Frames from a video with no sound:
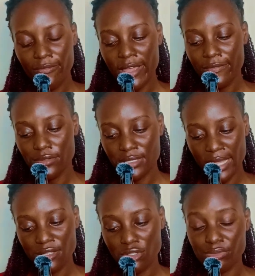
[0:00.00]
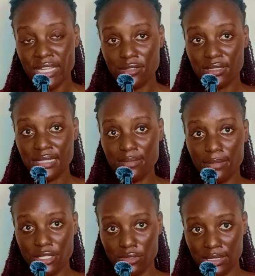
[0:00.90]
5 to 10 job titles that
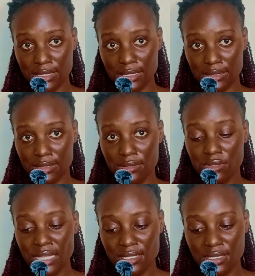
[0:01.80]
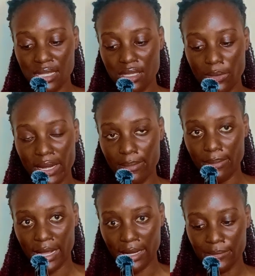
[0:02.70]
match your skills. That is the keyword
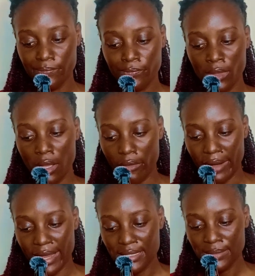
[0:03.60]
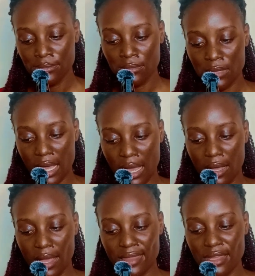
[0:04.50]
bank. All right.
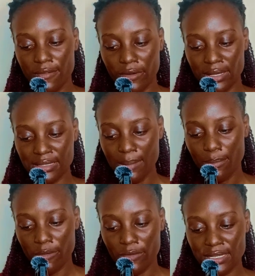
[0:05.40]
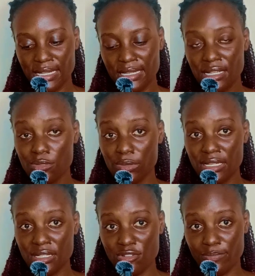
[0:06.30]
And then, for example, if you're targeting to
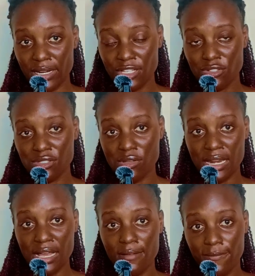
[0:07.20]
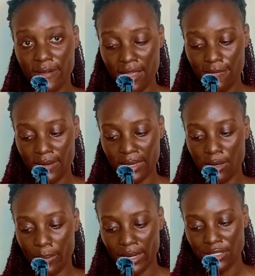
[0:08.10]
get into operations, you can have 5
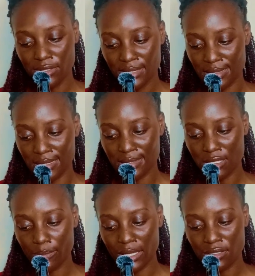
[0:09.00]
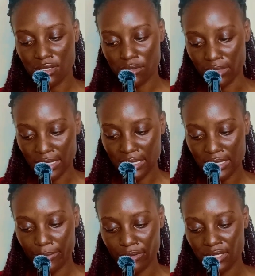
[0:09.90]
like operations assistant, operations
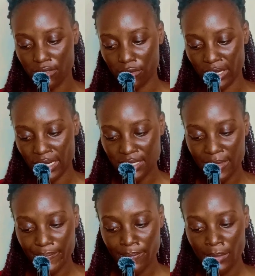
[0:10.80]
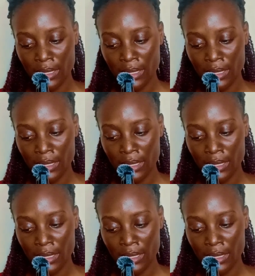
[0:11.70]
coordinator, project coordinator,